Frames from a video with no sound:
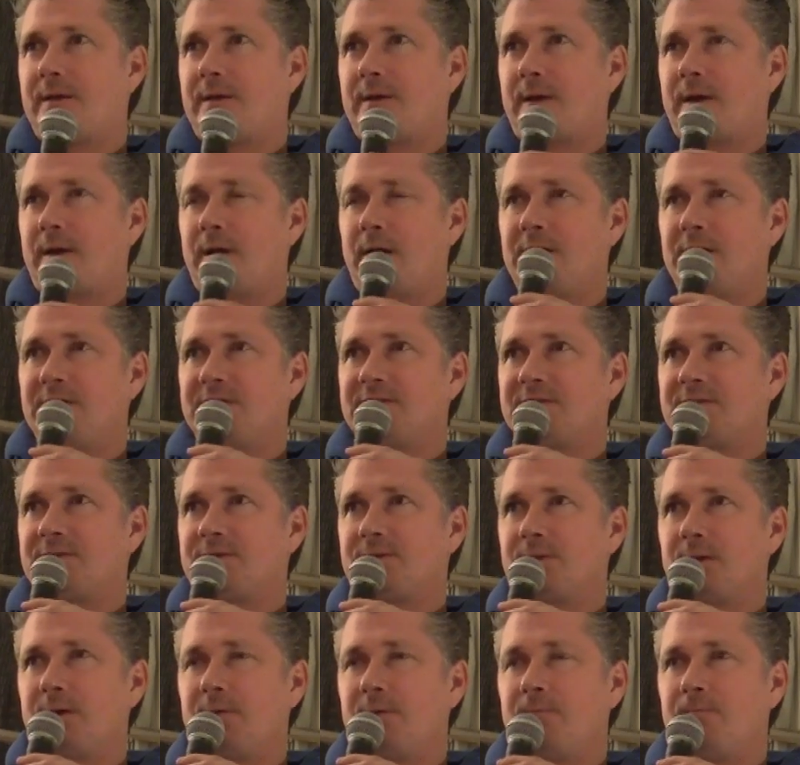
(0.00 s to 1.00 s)

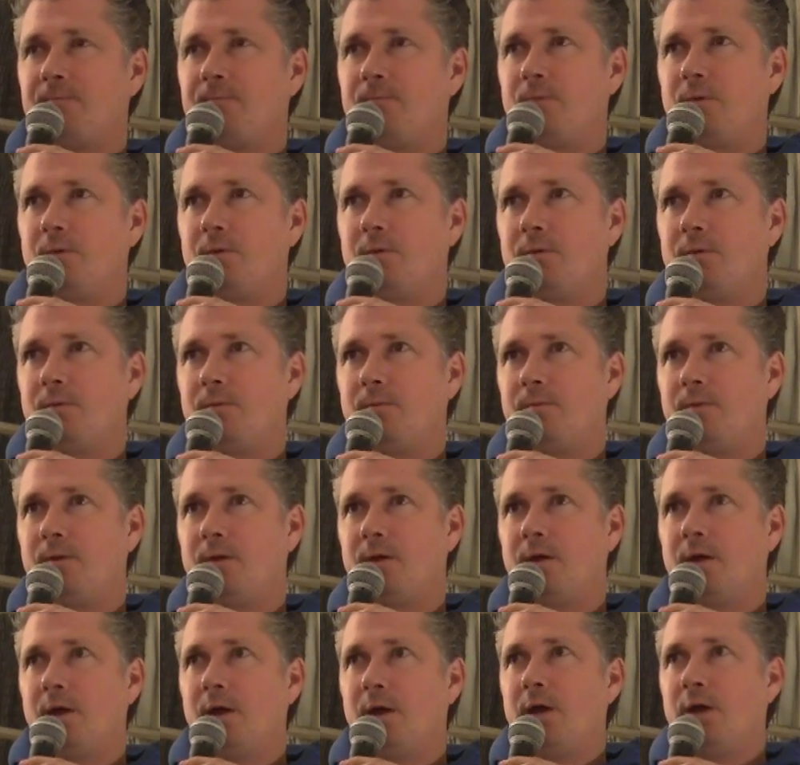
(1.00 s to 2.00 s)
because
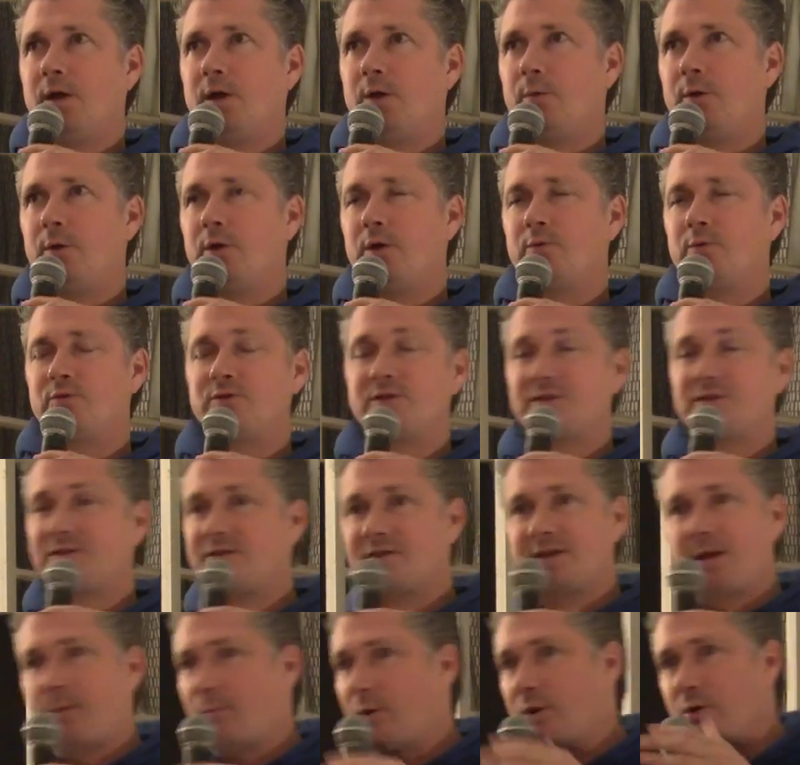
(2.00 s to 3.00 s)
you
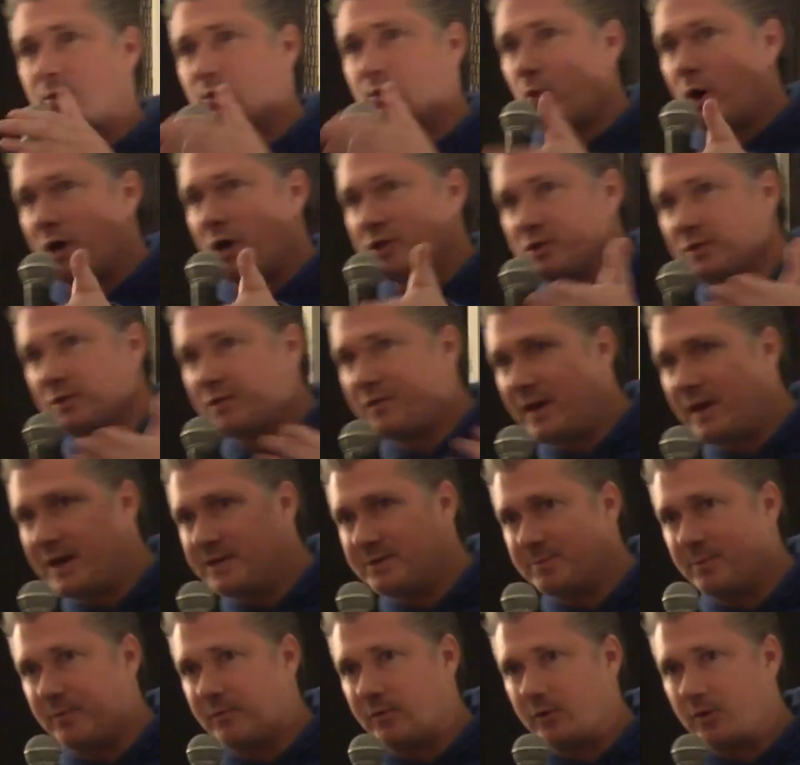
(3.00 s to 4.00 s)
just same way you wash your
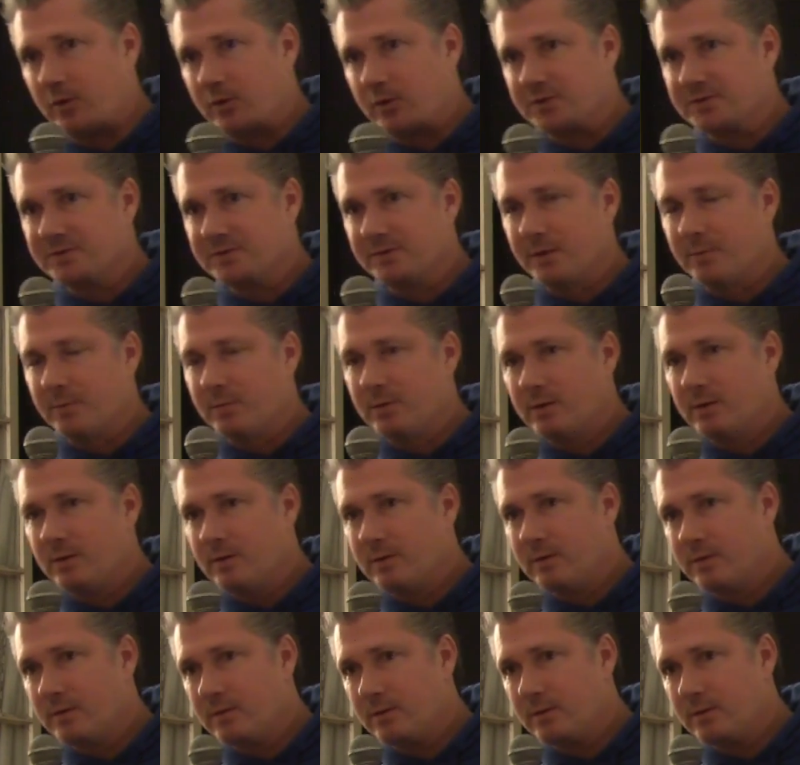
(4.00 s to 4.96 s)
face before you go to sleep.